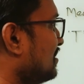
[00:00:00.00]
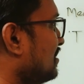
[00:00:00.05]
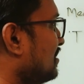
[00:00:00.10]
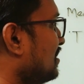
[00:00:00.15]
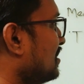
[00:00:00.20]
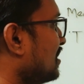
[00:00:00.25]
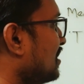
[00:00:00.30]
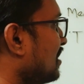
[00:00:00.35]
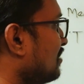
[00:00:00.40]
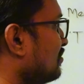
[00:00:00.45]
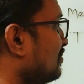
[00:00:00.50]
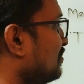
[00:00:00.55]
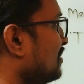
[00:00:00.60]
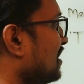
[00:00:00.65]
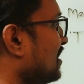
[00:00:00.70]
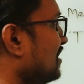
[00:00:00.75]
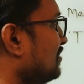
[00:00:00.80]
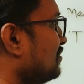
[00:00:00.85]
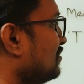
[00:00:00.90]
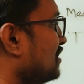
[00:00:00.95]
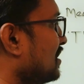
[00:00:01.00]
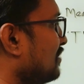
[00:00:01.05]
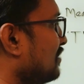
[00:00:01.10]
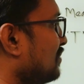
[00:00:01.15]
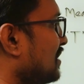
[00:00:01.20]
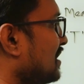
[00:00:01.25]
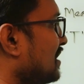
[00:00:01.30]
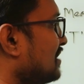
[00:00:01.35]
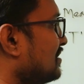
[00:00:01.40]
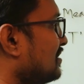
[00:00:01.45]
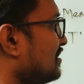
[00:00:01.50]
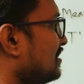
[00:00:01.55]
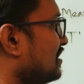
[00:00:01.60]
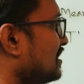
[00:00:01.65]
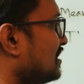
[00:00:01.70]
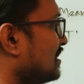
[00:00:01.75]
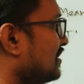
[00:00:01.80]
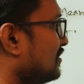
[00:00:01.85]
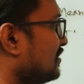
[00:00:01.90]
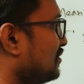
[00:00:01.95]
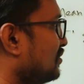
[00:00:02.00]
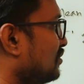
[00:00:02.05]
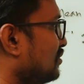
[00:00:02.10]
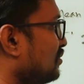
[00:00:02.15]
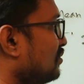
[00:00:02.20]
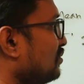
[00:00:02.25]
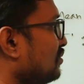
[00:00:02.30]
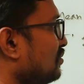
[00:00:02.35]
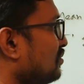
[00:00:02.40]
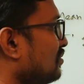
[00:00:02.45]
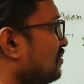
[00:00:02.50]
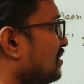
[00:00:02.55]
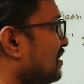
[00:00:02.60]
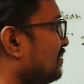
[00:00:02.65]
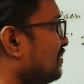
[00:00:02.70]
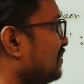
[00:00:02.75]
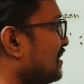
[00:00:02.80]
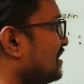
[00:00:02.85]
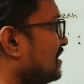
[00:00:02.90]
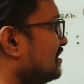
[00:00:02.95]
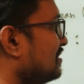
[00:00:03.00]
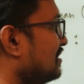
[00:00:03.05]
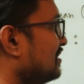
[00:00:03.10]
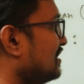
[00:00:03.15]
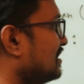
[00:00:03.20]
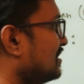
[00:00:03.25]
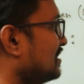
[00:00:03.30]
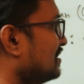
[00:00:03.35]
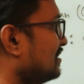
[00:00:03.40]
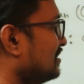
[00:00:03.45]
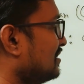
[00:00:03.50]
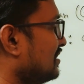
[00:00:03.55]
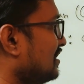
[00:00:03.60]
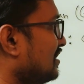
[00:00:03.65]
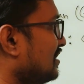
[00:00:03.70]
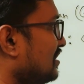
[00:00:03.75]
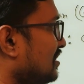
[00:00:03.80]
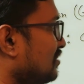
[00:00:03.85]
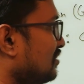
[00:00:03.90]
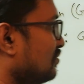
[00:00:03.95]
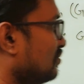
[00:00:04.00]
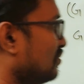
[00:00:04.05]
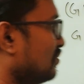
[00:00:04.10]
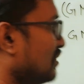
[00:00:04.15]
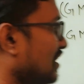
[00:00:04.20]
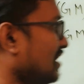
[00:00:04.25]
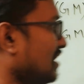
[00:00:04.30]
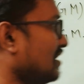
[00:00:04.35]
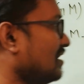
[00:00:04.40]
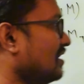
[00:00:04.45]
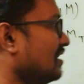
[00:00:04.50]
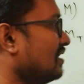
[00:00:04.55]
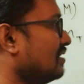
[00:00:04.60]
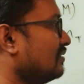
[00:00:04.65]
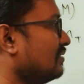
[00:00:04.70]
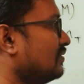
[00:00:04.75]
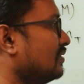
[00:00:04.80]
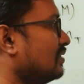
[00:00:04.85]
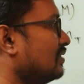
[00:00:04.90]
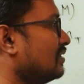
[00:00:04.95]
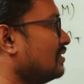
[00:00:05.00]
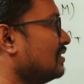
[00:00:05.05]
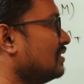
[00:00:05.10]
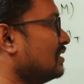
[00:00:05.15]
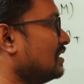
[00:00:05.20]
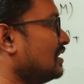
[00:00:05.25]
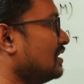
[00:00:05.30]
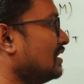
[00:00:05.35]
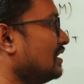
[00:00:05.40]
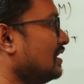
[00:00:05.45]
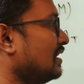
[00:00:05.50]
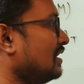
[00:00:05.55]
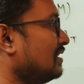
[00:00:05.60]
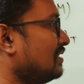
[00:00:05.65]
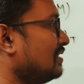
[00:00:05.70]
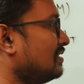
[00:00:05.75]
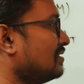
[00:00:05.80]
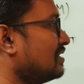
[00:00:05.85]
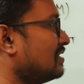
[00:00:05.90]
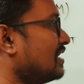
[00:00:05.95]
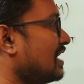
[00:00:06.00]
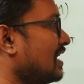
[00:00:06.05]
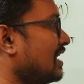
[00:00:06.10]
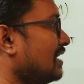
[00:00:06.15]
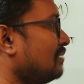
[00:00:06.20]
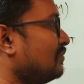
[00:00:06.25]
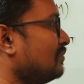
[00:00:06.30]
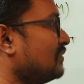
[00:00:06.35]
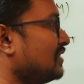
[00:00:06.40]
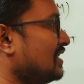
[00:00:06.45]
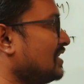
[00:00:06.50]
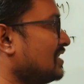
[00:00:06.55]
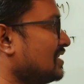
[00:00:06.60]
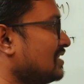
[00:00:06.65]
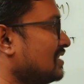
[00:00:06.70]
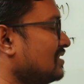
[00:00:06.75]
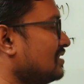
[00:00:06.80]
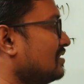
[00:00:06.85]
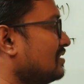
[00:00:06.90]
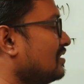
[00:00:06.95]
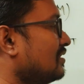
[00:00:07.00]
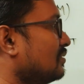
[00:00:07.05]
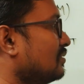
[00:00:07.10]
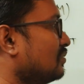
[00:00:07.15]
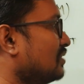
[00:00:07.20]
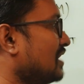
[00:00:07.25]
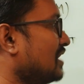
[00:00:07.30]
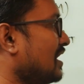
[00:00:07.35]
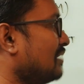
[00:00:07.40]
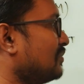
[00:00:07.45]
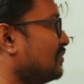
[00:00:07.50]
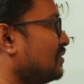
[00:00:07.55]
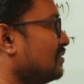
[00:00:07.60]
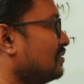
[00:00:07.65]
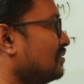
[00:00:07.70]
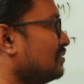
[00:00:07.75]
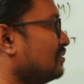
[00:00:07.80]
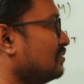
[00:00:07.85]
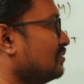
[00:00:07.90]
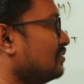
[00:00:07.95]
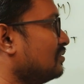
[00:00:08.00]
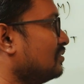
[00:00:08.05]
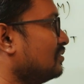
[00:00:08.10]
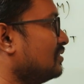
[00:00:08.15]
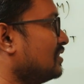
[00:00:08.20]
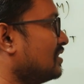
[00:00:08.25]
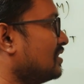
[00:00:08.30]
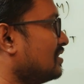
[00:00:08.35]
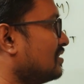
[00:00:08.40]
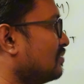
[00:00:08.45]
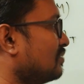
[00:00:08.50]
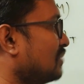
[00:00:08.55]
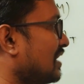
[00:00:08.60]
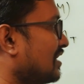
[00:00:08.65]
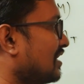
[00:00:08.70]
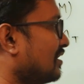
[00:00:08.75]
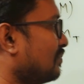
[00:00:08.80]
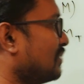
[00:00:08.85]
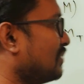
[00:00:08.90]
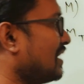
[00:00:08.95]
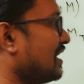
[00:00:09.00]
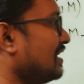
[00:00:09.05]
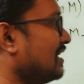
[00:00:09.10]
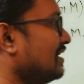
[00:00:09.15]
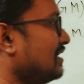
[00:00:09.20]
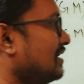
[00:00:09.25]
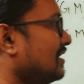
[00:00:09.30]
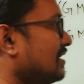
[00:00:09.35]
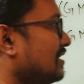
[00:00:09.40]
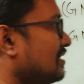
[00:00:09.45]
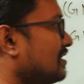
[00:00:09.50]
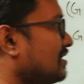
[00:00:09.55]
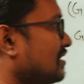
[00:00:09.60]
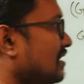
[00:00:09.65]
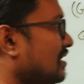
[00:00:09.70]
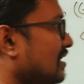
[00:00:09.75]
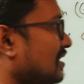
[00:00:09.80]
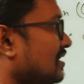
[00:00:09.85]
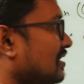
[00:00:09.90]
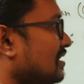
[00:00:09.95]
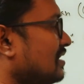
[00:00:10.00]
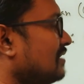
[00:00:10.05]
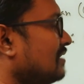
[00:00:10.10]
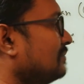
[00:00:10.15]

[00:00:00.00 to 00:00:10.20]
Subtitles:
return 1, 1 plus return 2, 1 plus return 3, in this way for nth time returns we have to just multiply each other.